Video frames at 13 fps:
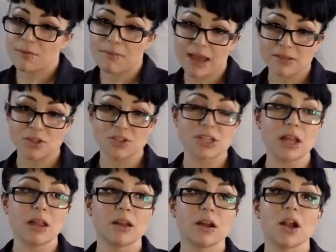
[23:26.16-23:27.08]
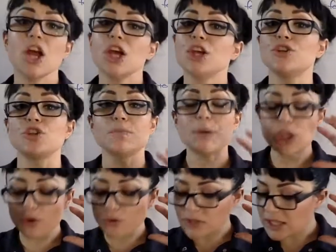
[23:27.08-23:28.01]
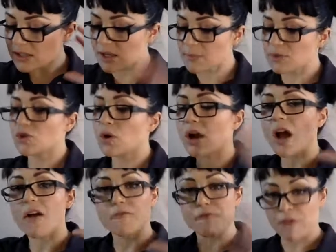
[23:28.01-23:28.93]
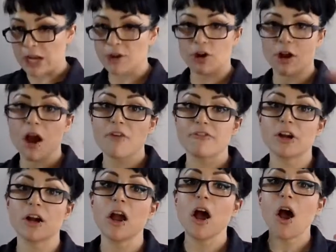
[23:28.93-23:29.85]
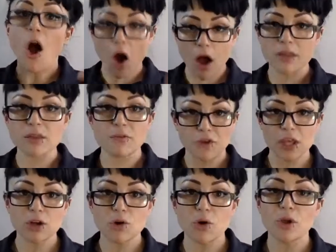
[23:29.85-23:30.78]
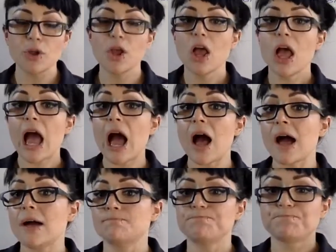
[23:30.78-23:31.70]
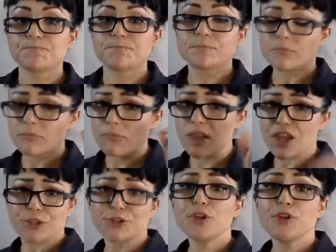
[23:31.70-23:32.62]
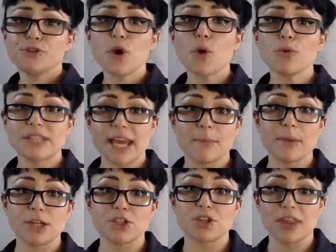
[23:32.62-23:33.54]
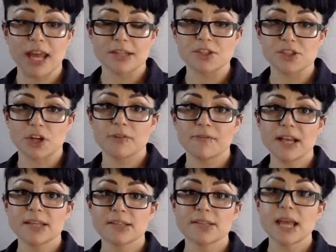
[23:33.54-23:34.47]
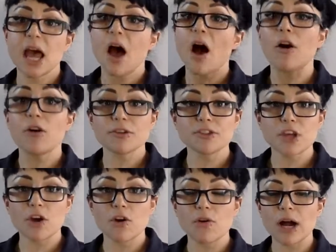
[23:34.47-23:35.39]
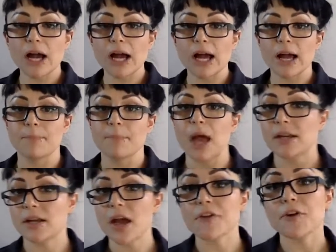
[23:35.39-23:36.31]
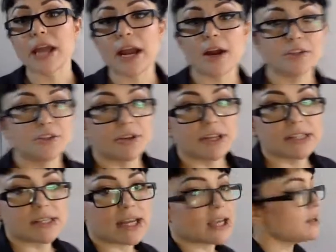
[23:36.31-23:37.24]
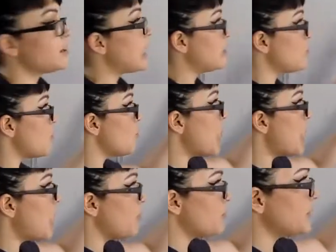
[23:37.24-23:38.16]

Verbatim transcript: a master cylinder, you should be using some sort of fender cover on the vehicle um, so you don't damage that surface. Also, um, another characteristic, and, and what will help